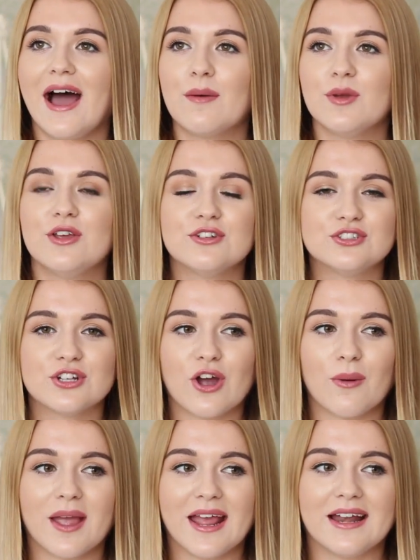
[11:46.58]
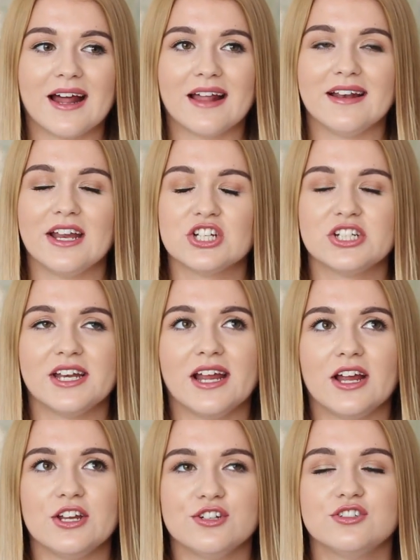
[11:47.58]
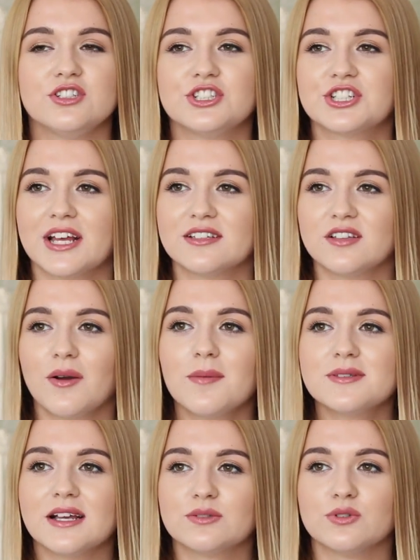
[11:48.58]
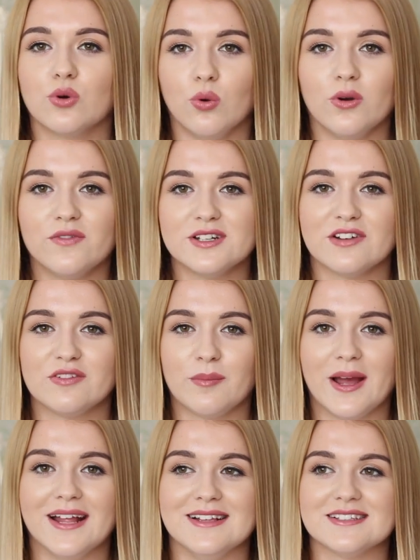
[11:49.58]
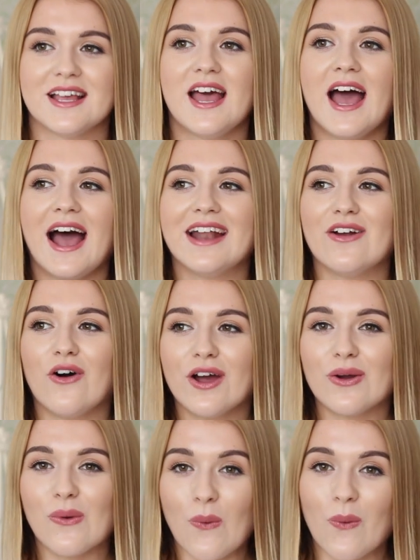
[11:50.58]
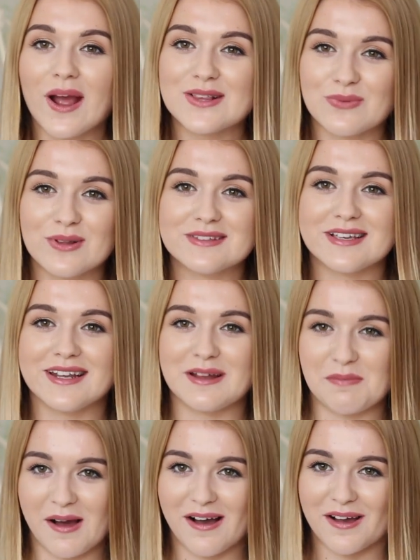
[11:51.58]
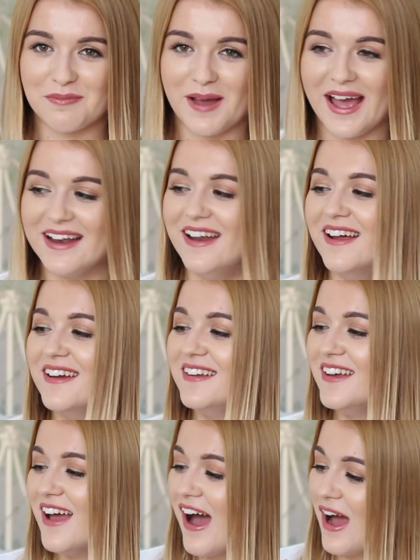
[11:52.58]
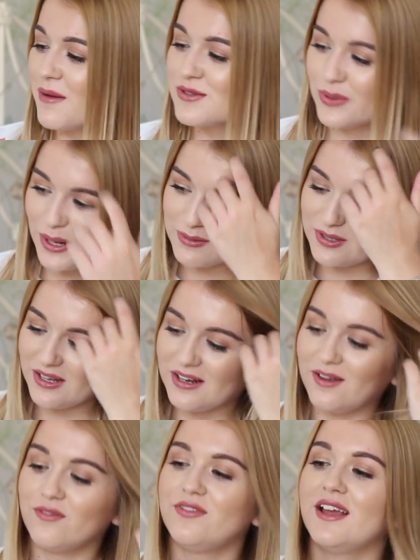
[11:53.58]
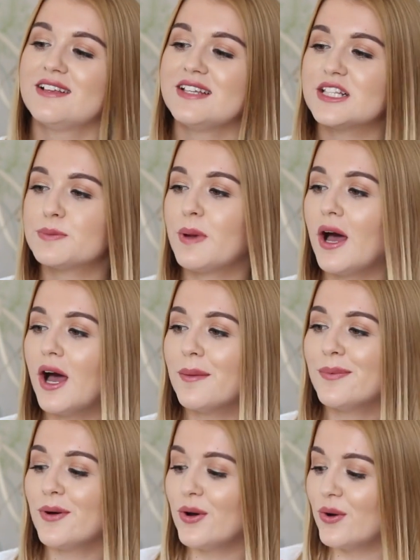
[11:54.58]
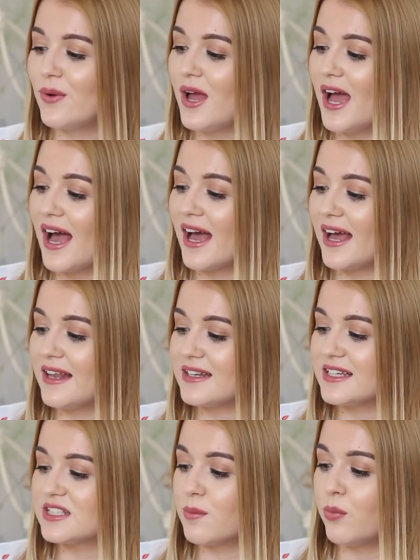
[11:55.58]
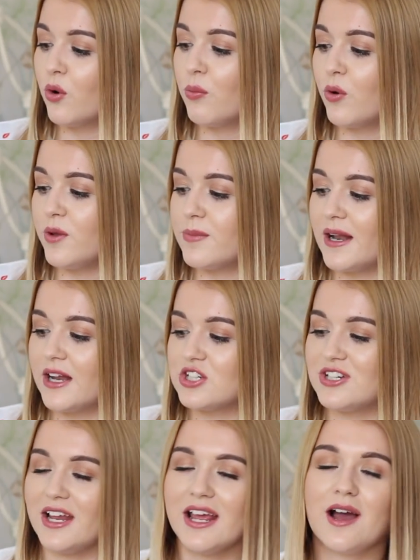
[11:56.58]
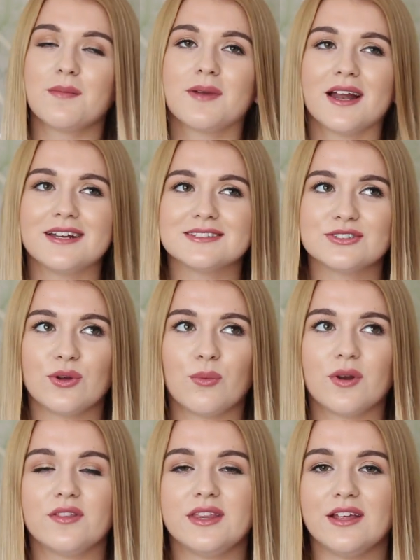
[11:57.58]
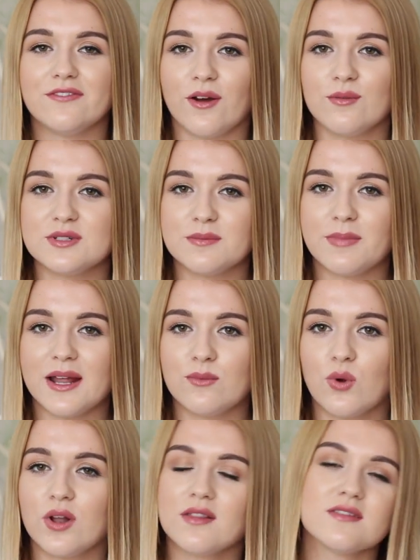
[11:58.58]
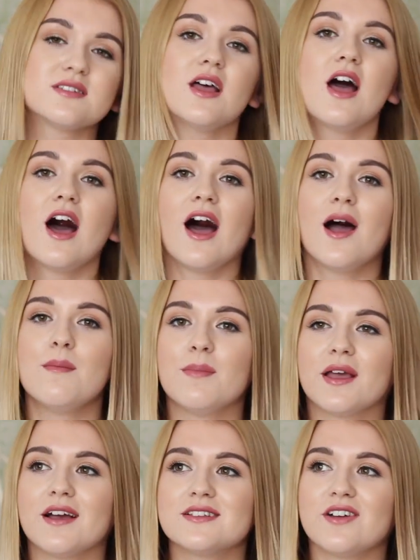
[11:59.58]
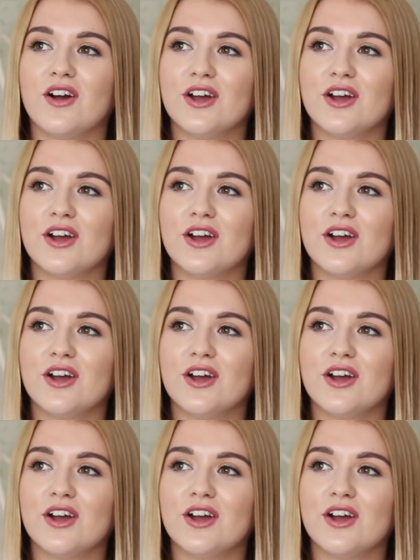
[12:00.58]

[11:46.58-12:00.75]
and we used to go in, and literally I used to just get so obsessed with all of the different pens, and I always wanted a Parker pen. So I absolutely love this. It's purple and it's a ballpoint pen. Actually, I'm glad it's not one of the fountain pen ones, because